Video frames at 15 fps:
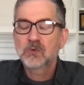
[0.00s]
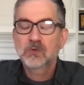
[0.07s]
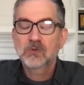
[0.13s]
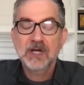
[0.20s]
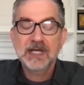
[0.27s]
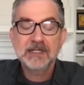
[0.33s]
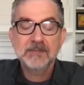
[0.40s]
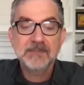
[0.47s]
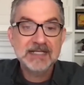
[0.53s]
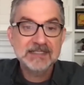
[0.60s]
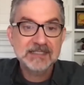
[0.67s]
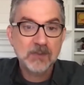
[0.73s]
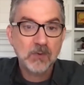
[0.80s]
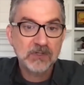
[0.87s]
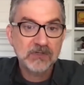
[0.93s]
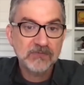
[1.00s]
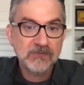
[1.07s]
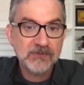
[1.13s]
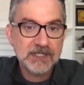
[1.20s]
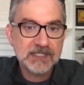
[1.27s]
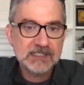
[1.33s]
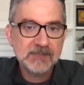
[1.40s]
great, amazing, wonderful
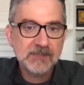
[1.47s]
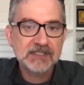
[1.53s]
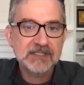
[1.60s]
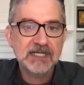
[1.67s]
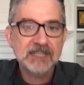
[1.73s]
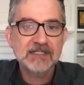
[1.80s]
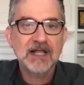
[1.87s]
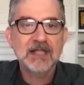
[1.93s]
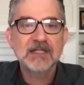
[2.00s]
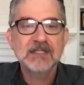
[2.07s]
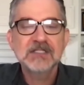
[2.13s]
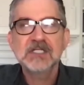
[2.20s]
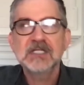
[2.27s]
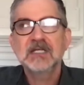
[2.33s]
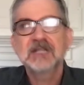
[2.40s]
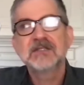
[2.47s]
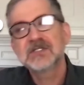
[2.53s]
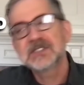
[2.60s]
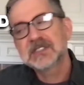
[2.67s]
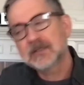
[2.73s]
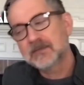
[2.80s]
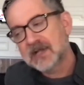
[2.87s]
things about technology, and there's
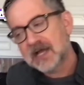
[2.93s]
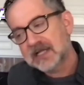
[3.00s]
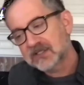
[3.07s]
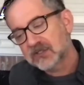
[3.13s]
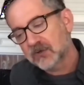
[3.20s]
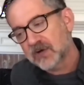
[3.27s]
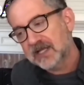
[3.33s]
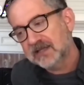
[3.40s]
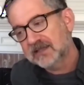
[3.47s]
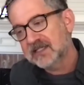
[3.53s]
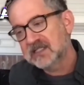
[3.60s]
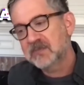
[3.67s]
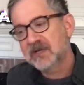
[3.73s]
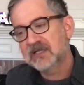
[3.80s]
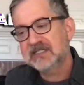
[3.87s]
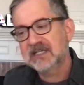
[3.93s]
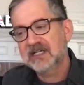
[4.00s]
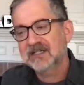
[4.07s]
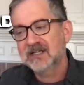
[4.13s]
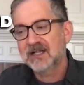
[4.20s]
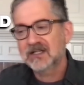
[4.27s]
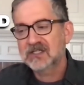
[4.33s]
some not so great things about
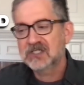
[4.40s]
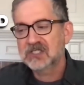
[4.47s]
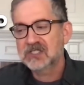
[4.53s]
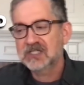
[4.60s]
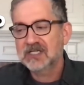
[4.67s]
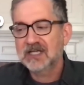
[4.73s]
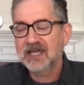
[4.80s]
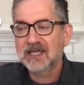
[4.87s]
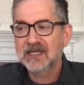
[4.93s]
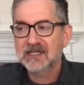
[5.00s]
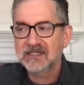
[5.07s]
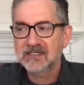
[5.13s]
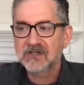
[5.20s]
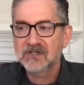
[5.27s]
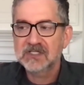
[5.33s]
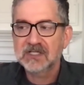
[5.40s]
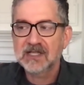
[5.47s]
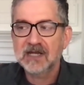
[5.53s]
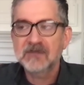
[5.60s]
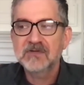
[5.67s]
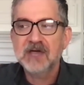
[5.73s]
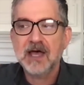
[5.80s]
technology. And there's a lot of
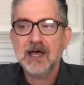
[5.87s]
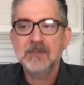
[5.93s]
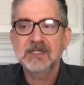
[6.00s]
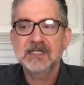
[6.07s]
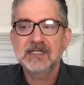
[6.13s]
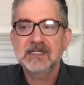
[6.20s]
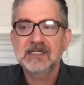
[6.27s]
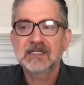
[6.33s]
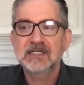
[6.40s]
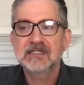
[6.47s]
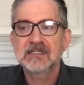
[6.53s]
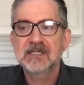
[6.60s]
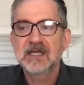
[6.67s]
comedy in